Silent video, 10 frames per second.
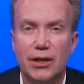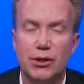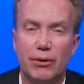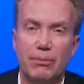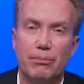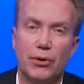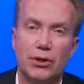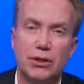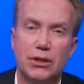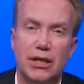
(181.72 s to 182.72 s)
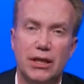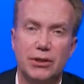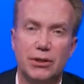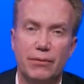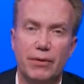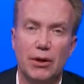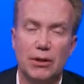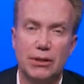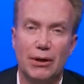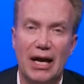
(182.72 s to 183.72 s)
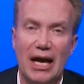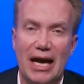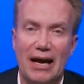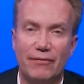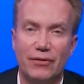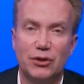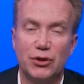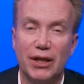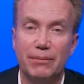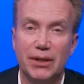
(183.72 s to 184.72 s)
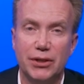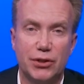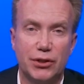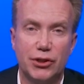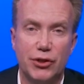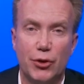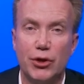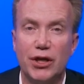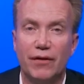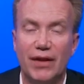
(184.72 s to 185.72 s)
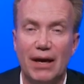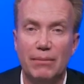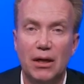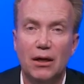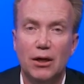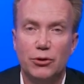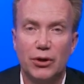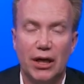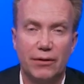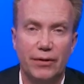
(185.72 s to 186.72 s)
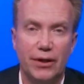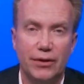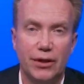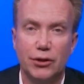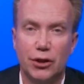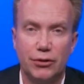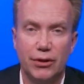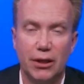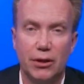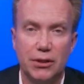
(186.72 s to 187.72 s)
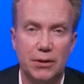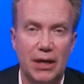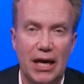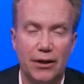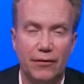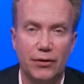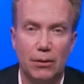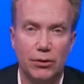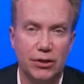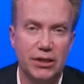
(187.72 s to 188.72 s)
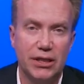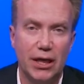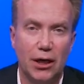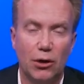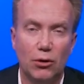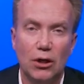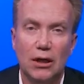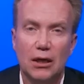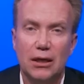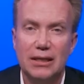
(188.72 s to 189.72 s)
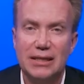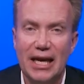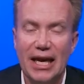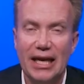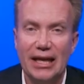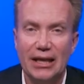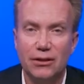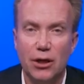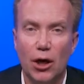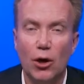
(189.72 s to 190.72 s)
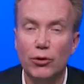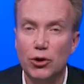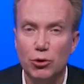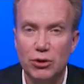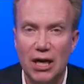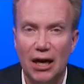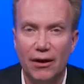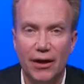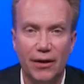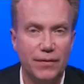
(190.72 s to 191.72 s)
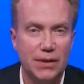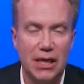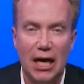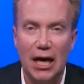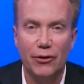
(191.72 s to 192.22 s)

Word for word: it's so important that uh, we also have trade ministers, 30 of them, together with uh, Dr. Ngozi, the head of WTO, saying that no new tariffs, uh,